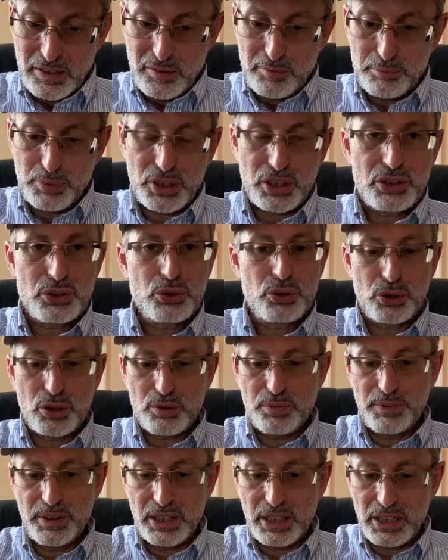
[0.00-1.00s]
But it took
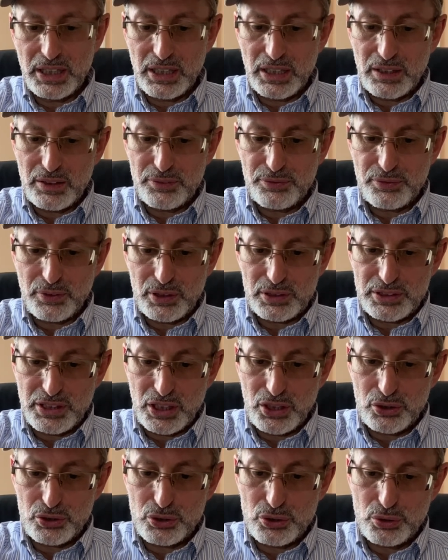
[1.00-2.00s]
me a, a day
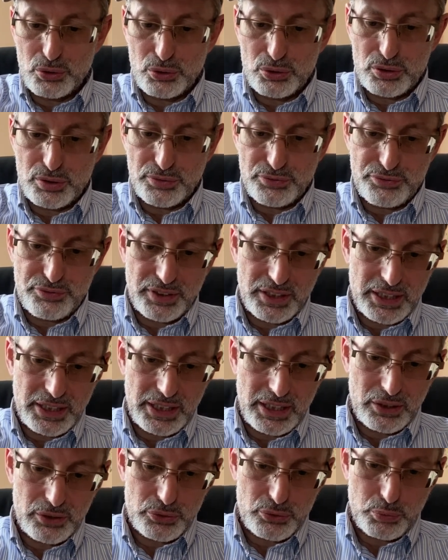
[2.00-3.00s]
or two to figure
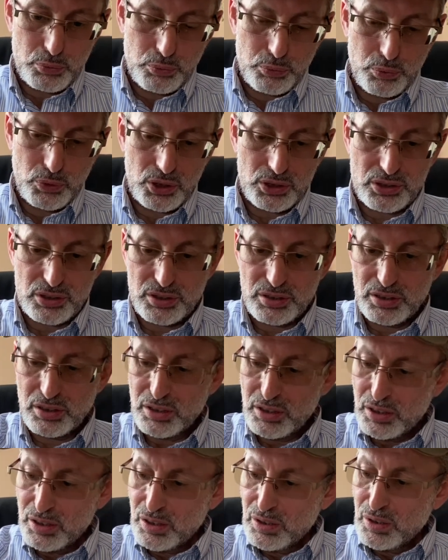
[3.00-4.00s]
out what
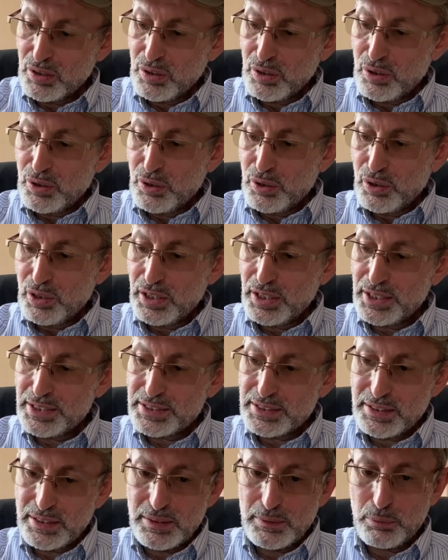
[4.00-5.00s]

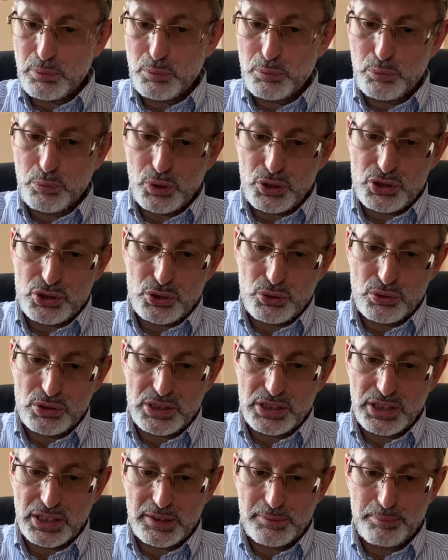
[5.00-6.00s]
is what
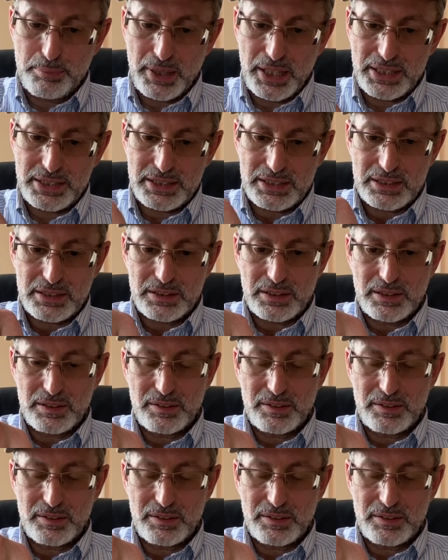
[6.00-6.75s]
suits it best